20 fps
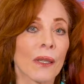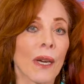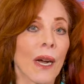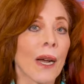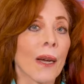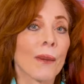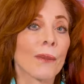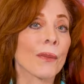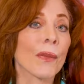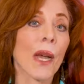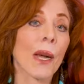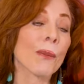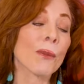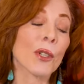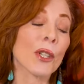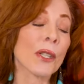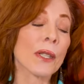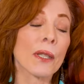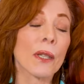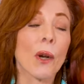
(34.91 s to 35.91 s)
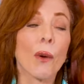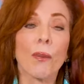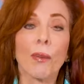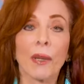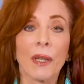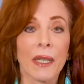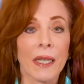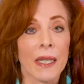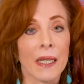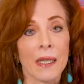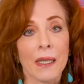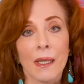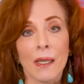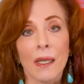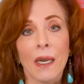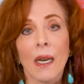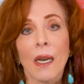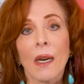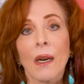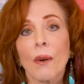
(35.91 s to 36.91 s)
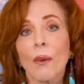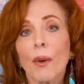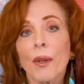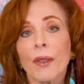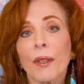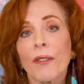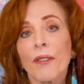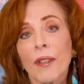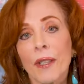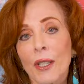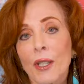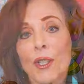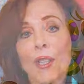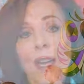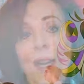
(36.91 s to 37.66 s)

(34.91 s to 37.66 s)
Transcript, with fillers: I'm, I'm just so pleased with the finished